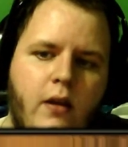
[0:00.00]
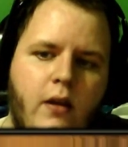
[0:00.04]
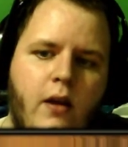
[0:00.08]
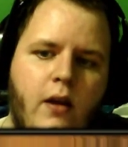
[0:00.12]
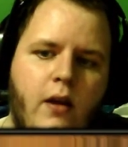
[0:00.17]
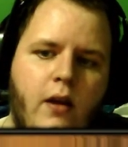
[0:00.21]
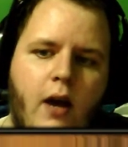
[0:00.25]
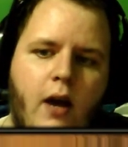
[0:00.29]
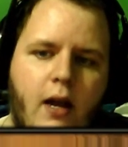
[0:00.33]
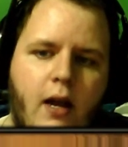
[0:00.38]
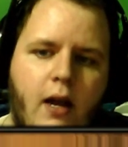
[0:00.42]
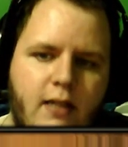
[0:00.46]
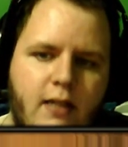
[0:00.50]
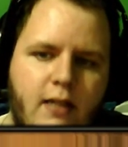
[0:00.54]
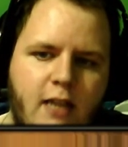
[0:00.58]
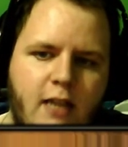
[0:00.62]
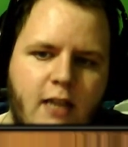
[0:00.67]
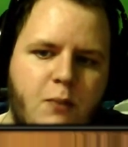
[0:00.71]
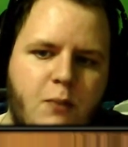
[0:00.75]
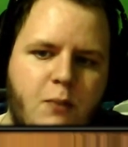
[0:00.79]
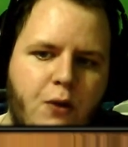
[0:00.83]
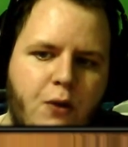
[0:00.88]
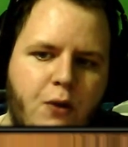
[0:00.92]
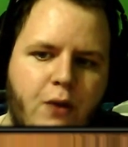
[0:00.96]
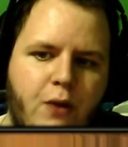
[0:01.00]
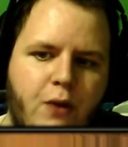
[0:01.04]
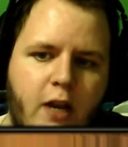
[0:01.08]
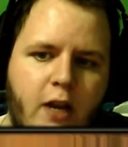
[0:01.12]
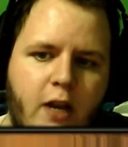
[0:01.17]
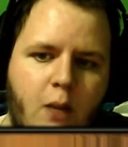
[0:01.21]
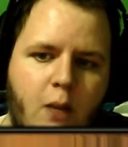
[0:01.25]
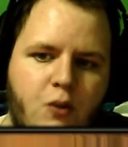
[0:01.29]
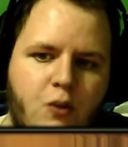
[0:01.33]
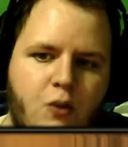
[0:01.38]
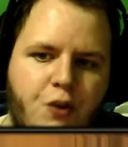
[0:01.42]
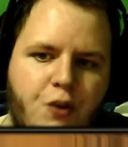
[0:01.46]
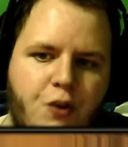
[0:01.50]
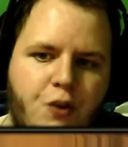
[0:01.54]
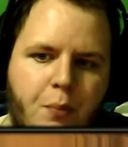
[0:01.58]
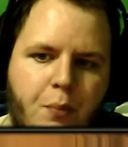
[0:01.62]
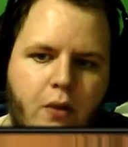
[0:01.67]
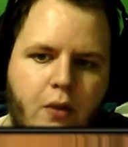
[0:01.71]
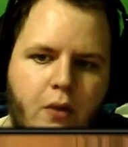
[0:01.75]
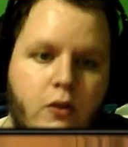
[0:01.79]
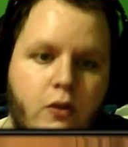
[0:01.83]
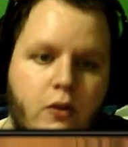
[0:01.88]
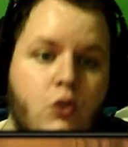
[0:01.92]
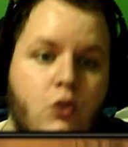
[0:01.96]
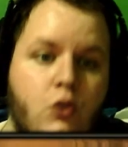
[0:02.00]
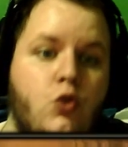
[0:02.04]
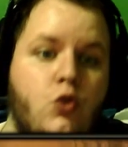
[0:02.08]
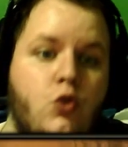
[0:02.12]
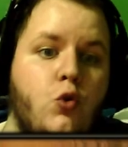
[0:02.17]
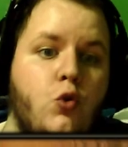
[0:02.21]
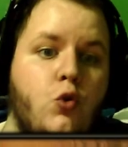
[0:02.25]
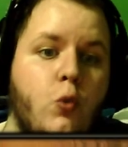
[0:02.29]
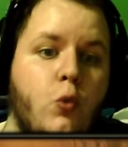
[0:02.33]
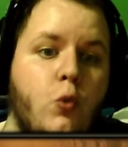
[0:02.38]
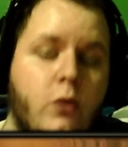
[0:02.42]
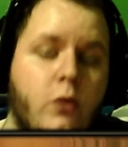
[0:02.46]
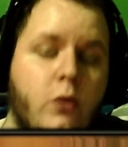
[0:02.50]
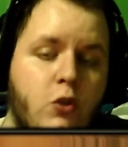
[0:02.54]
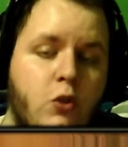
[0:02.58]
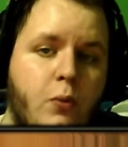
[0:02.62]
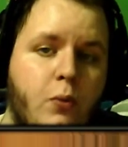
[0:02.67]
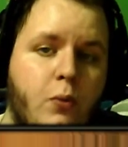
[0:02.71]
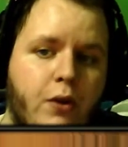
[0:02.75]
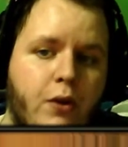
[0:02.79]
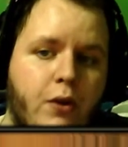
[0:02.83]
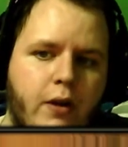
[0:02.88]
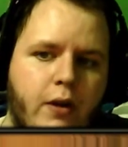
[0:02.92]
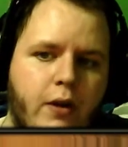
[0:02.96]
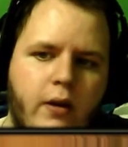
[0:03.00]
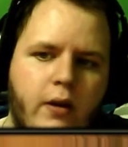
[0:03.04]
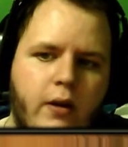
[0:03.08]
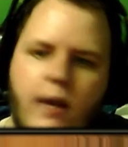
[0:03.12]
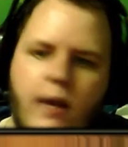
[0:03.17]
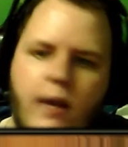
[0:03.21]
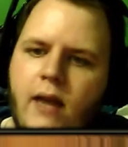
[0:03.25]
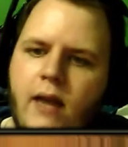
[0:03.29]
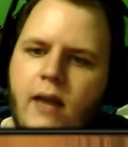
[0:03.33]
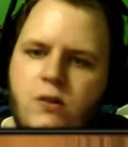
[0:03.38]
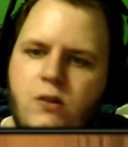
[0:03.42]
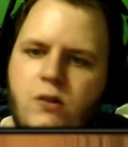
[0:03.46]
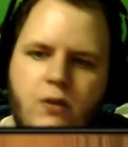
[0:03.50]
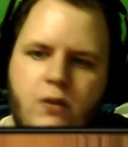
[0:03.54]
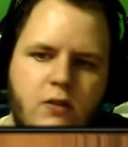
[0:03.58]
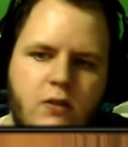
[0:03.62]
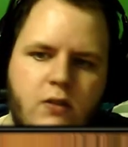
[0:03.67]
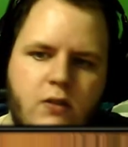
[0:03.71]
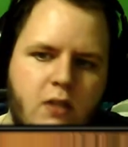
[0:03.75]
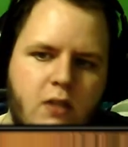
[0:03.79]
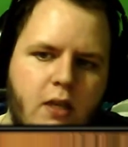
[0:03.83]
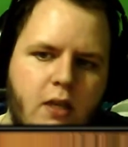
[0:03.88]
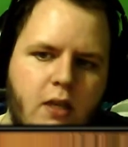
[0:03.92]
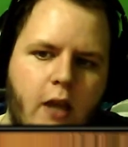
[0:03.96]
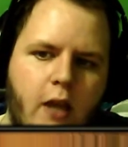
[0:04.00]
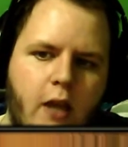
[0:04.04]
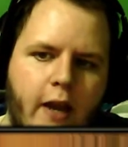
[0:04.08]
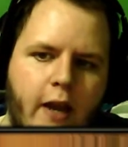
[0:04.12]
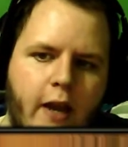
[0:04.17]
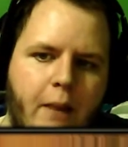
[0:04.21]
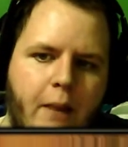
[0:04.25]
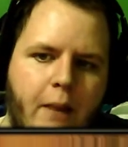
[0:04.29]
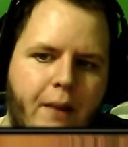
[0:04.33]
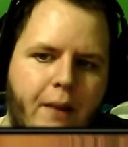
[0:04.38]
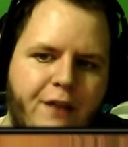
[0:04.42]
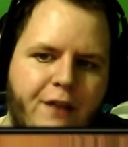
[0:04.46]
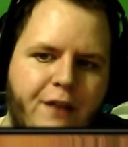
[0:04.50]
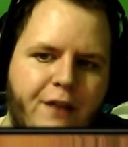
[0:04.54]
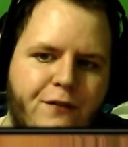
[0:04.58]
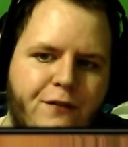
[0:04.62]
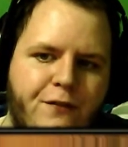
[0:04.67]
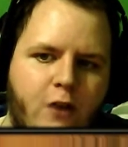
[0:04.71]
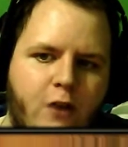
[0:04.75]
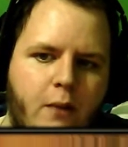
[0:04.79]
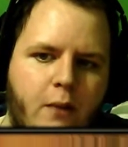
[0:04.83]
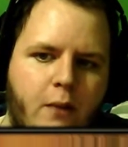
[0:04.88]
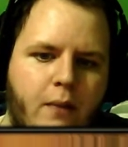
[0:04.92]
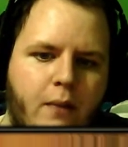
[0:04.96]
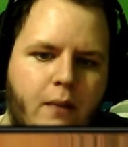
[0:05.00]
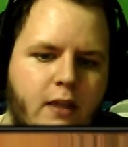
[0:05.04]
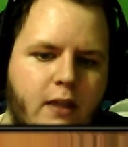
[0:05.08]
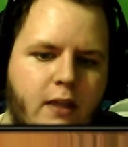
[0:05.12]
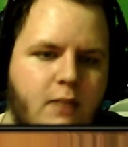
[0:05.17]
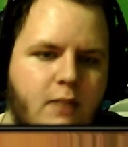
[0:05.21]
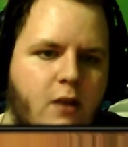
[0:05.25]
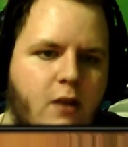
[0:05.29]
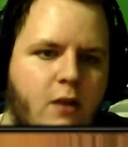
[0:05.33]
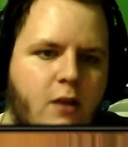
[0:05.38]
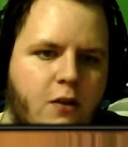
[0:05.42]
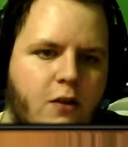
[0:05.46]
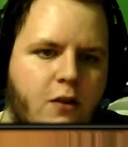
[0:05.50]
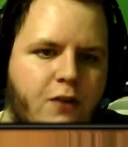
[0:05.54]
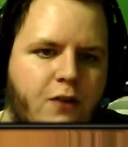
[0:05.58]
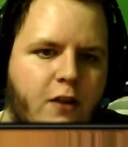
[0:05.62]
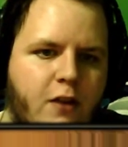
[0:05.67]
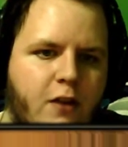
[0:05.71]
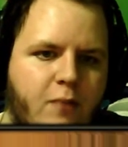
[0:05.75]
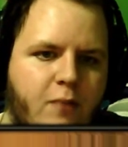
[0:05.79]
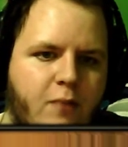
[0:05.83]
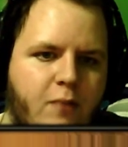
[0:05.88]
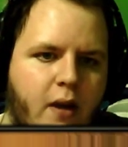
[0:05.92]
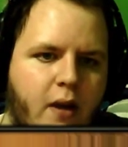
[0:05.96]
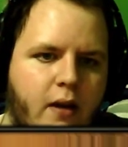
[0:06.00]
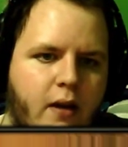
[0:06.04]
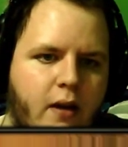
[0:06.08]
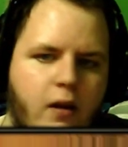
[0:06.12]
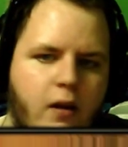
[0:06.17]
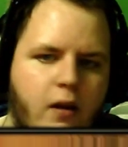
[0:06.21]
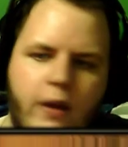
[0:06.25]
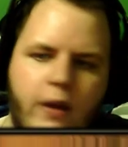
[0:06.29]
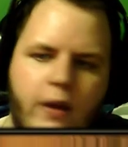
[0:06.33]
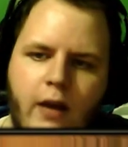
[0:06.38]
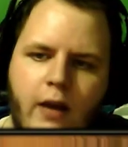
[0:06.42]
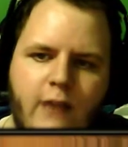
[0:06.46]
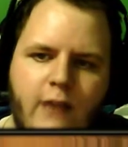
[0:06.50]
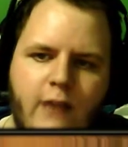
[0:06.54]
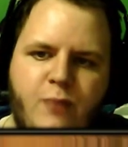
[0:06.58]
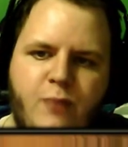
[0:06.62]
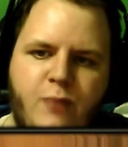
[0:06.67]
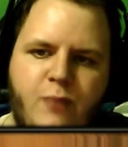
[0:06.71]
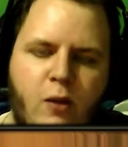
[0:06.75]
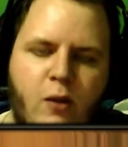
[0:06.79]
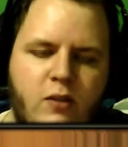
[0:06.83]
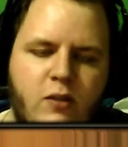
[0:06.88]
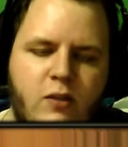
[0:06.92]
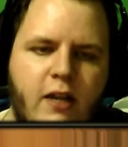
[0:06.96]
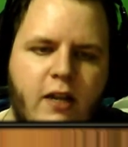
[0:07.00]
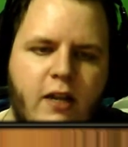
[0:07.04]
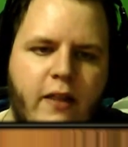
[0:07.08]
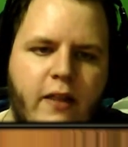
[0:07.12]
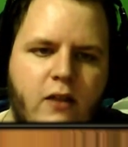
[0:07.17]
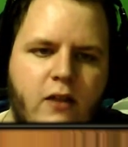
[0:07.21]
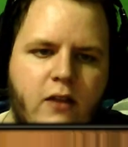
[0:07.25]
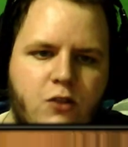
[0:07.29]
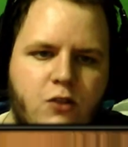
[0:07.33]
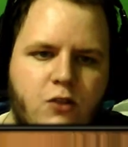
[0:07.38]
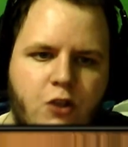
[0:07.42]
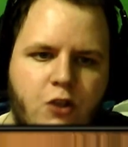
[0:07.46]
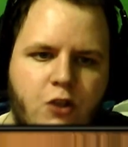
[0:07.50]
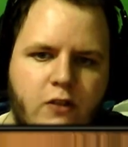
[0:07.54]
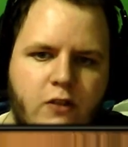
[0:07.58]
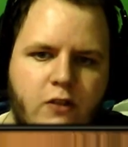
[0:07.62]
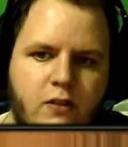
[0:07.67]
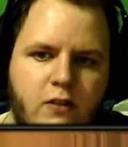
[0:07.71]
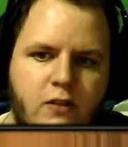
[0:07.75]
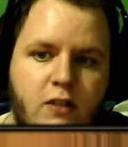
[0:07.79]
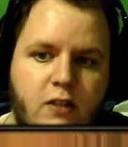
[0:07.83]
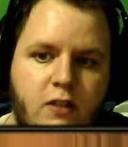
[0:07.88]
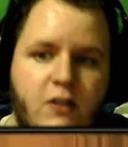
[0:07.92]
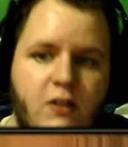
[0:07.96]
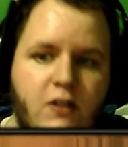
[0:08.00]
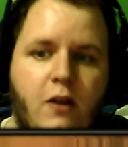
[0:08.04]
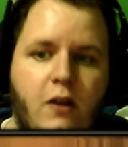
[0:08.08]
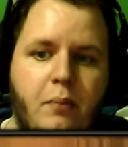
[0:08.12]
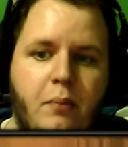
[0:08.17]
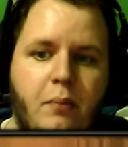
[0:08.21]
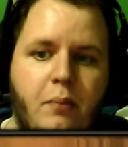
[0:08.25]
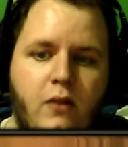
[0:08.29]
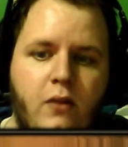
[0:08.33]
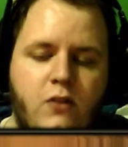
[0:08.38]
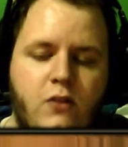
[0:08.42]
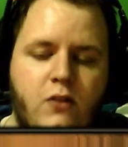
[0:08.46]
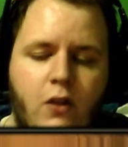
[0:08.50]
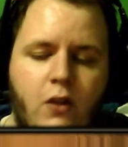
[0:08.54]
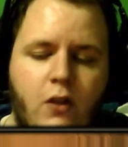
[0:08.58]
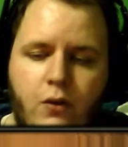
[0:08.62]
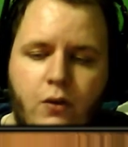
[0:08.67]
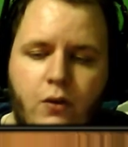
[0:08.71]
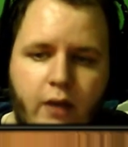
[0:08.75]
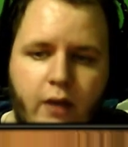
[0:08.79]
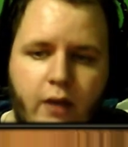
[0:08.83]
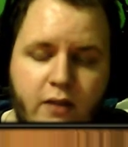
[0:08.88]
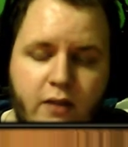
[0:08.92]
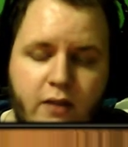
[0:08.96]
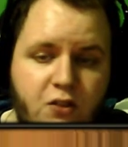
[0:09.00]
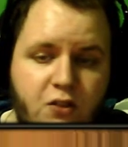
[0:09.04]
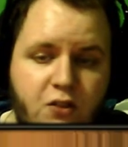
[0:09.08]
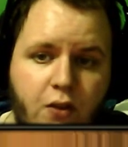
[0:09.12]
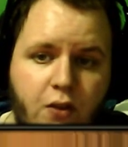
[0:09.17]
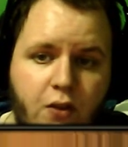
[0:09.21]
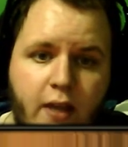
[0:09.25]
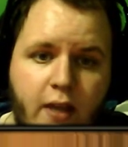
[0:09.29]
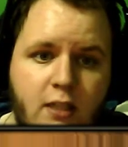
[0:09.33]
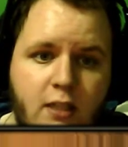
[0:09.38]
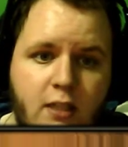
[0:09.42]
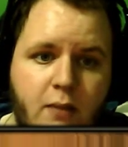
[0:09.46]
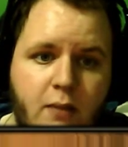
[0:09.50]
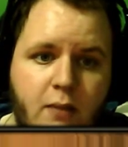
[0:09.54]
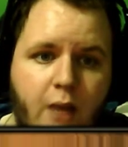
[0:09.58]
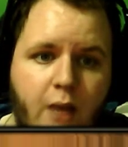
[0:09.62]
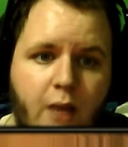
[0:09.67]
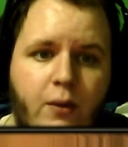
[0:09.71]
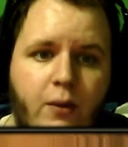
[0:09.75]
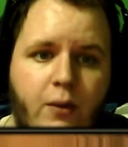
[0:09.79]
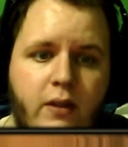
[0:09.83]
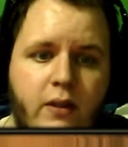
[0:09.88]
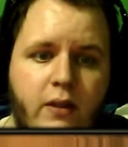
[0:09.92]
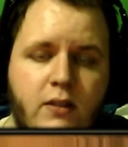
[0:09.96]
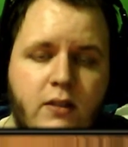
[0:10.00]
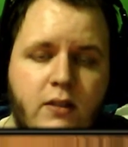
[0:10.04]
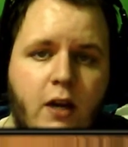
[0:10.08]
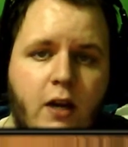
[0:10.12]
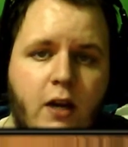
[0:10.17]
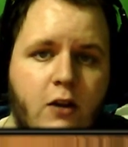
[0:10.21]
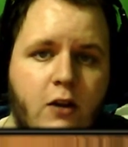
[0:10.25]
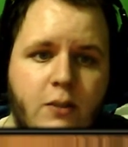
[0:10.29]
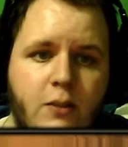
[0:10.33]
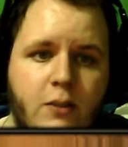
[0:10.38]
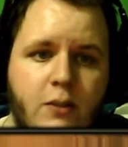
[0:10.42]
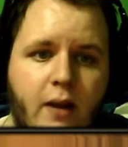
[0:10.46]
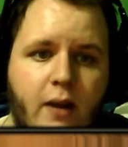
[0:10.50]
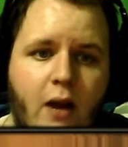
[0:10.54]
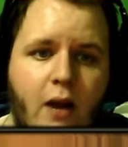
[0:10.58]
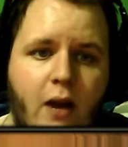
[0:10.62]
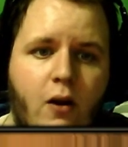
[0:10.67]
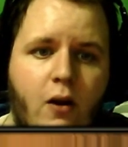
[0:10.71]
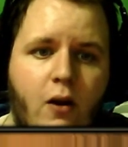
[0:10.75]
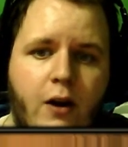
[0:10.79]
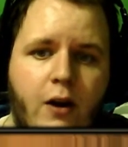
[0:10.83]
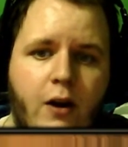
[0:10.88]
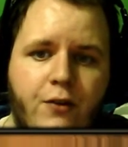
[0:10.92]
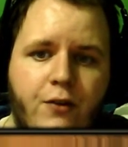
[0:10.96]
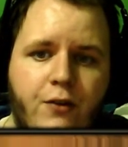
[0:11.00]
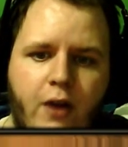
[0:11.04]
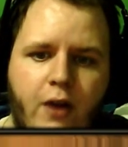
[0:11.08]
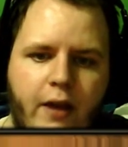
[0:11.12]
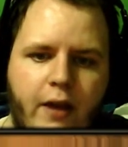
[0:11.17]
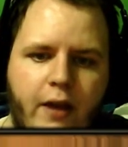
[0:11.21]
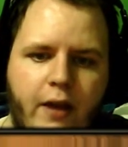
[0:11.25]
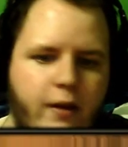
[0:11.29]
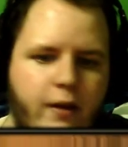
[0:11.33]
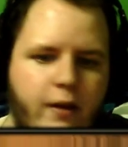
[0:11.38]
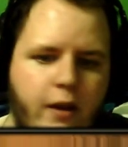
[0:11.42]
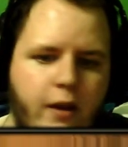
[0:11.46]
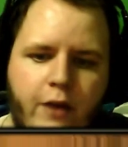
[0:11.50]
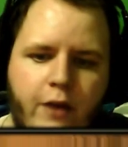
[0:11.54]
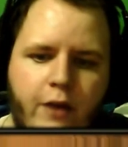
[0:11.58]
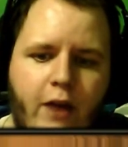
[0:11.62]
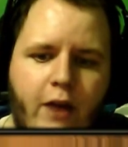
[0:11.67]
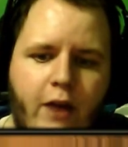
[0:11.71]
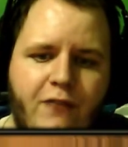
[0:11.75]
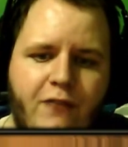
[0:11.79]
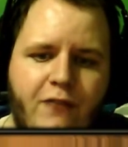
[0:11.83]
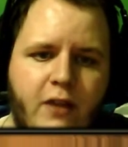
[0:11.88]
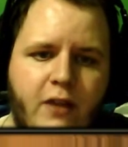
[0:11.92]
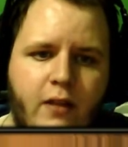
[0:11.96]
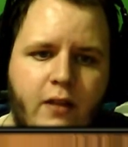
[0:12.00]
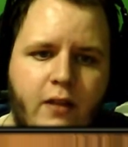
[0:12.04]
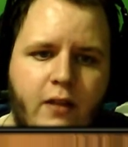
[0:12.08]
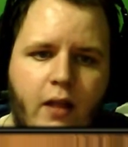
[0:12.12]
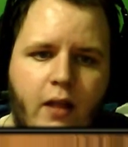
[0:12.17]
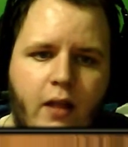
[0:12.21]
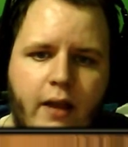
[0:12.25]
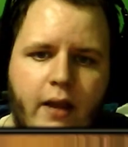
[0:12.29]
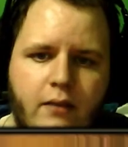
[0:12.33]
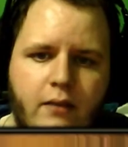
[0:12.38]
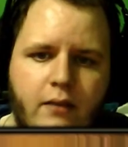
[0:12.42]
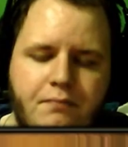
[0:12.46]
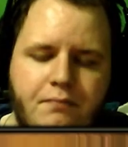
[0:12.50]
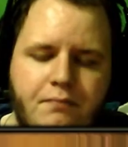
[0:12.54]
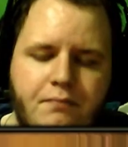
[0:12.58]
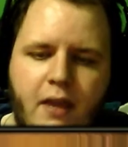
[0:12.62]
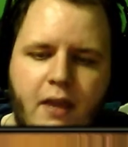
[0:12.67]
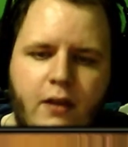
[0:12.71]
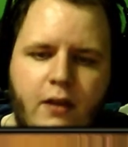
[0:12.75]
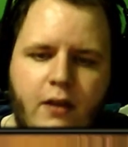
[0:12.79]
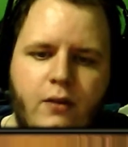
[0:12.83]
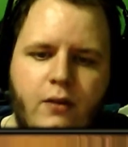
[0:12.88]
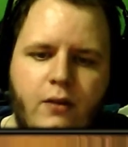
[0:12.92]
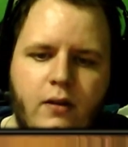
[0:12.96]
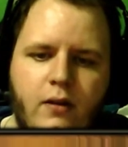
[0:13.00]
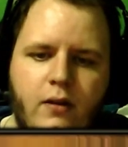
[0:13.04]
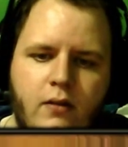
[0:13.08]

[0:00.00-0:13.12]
Attack speed and crit hit damage in your belt is super, super good. As you can see, I got mine from a Demon Hunter friend of mine. I spent almost 80,000 shards this season on belts alone and still can't seem to get one of these suckers no matter how hard I try. Crafting and the like, can't do it.